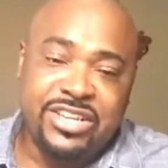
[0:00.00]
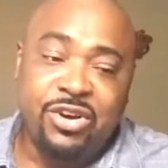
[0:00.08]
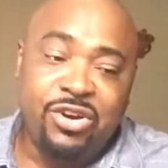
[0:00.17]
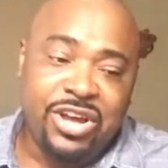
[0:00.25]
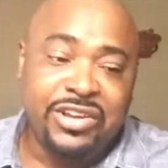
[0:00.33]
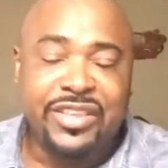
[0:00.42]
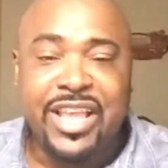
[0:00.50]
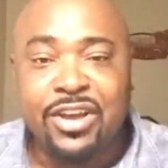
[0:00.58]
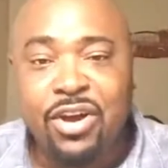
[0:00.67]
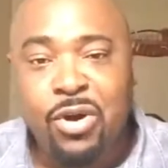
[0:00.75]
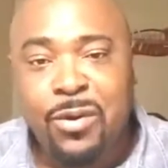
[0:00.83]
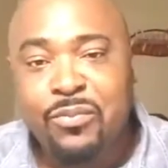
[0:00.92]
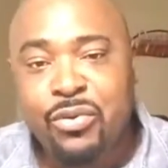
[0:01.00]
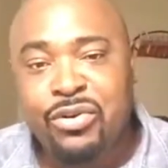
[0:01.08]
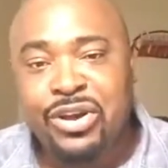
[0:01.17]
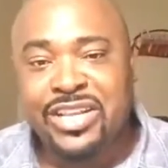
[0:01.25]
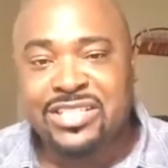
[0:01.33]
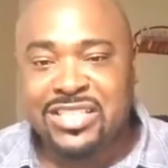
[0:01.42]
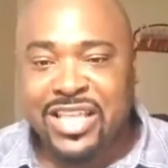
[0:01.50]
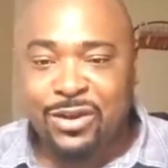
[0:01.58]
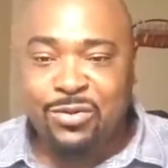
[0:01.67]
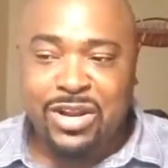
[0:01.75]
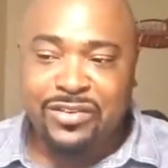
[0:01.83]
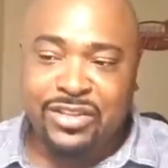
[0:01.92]
Or if they go abroad, it's like
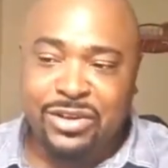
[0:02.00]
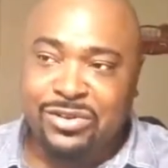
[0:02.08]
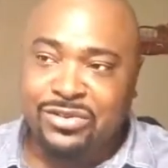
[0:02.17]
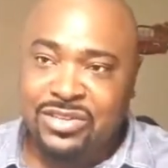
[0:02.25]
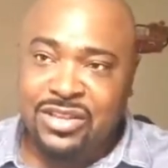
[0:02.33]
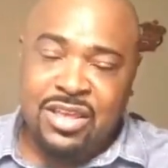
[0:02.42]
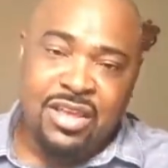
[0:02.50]
one of those